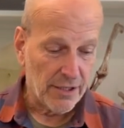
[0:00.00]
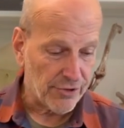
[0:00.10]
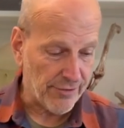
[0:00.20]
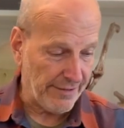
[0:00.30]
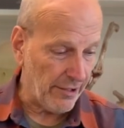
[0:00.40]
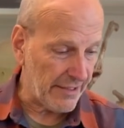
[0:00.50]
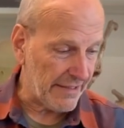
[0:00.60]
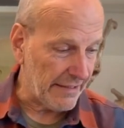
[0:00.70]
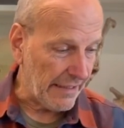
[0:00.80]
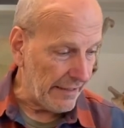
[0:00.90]
Dreadnoughtus
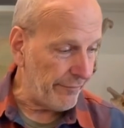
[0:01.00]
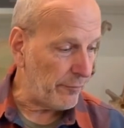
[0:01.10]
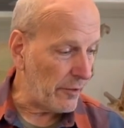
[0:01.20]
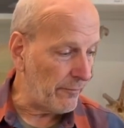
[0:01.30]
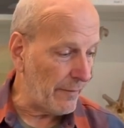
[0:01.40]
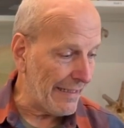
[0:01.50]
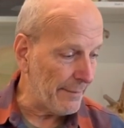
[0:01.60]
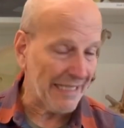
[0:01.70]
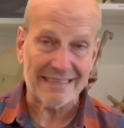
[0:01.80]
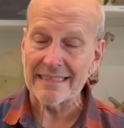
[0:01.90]
in life would have weighed
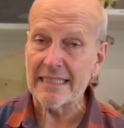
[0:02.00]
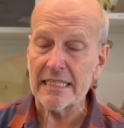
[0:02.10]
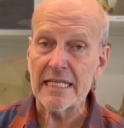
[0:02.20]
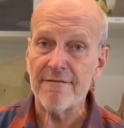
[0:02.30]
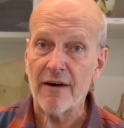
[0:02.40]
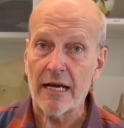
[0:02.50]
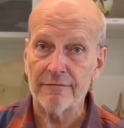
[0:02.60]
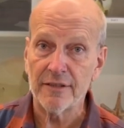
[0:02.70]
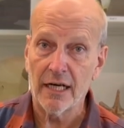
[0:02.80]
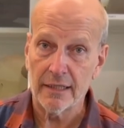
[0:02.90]
about
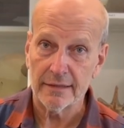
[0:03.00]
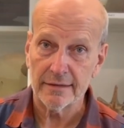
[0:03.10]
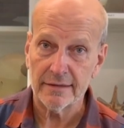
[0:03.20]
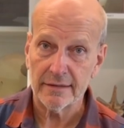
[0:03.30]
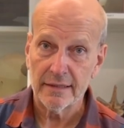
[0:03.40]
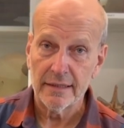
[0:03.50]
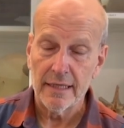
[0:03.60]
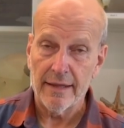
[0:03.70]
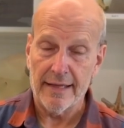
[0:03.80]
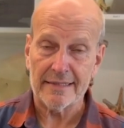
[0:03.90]
65 tons.
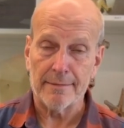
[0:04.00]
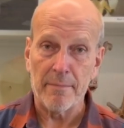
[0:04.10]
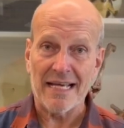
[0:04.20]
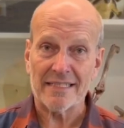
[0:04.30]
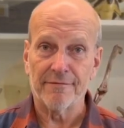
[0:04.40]
That's the mass of